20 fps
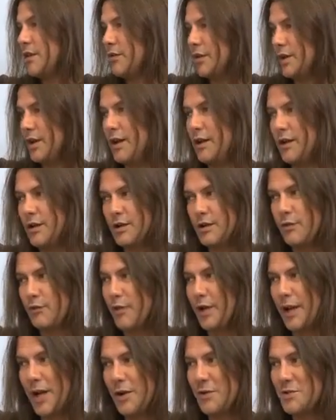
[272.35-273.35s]
so if you need it in a
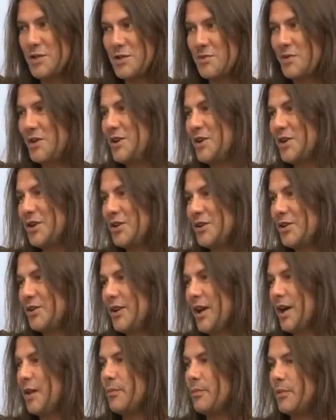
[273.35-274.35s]
different language as well, you can
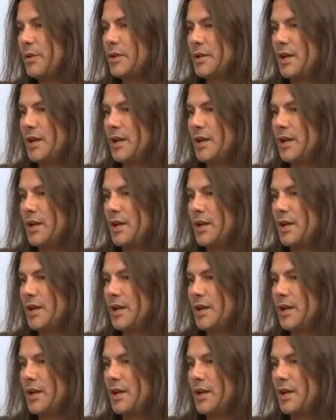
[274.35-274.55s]
do that.